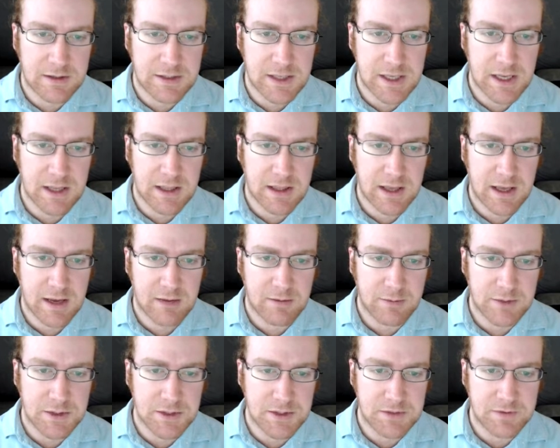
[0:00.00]
take that,
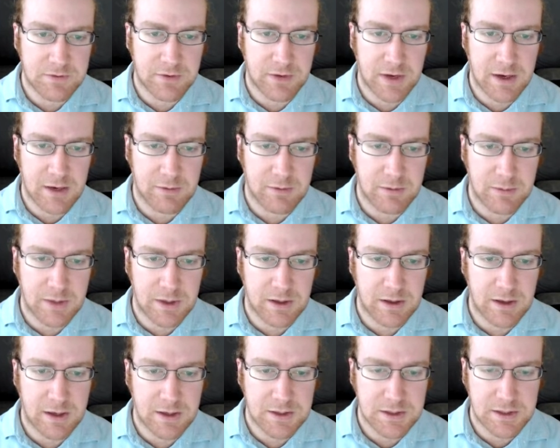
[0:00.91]
which is fine with me
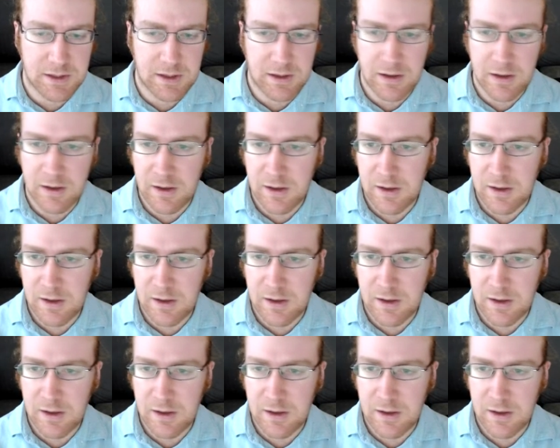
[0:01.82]
actually.